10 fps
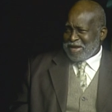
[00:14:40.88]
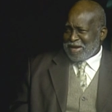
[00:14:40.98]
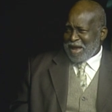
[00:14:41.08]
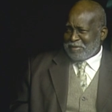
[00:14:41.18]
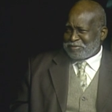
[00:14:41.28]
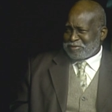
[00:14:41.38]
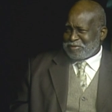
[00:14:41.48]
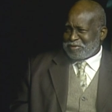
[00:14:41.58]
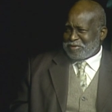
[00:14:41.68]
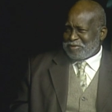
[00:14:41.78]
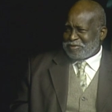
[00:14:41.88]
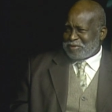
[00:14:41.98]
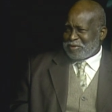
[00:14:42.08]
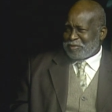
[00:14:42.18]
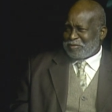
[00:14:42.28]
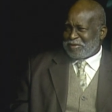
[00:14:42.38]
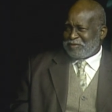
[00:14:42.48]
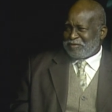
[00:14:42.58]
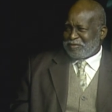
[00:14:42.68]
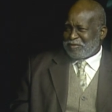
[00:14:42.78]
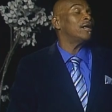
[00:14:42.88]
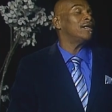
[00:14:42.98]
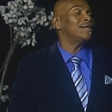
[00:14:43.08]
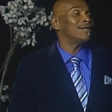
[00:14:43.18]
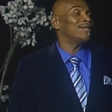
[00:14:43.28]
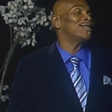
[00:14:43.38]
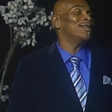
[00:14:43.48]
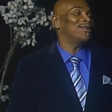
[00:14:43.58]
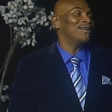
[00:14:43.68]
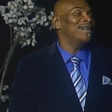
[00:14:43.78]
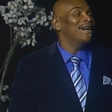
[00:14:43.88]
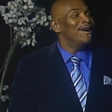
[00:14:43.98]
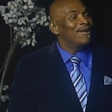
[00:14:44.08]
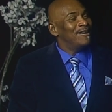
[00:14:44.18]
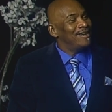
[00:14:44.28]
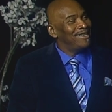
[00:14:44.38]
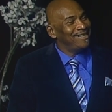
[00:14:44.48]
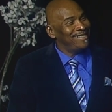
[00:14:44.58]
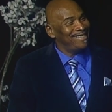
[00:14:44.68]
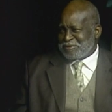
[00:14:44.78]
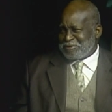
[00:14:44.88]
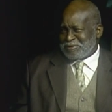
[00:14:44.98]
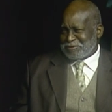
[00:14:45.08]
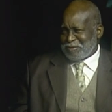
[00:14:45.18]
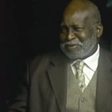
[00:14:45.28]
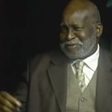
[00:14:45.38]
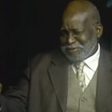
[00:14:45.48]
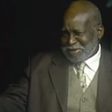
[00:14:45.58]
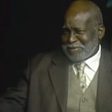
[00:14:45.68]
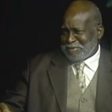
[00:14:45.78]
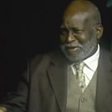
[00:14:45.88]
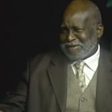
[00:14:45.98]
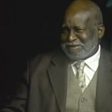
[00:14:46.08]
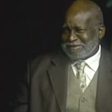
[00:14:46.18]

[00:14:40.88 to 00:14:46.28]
that option. You can use your own pen. If you okay, want. Yeah, good to know. Yeah. You just you just you just want to use their pen and